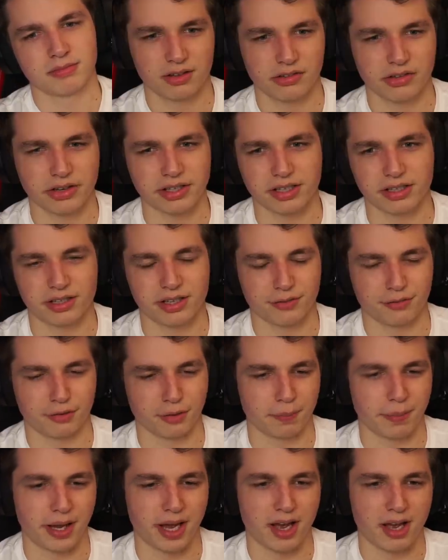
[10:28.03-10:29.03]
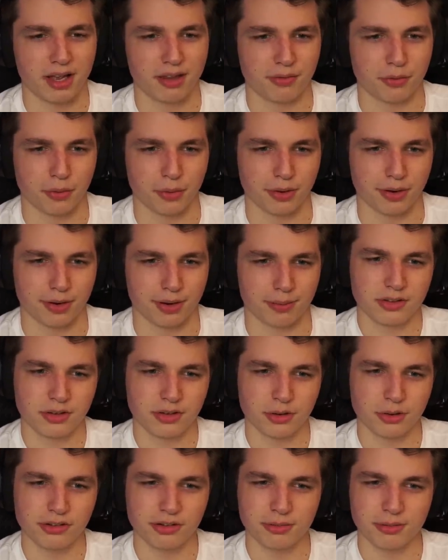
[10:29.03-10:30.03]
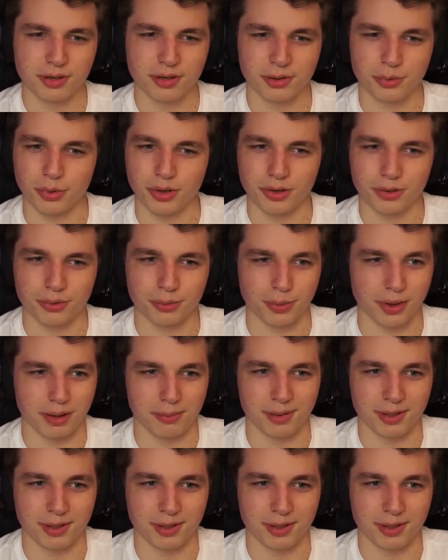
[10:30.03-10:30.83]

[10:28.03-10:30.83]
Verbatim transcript: It's like a different path for him. Wholesome in a weird way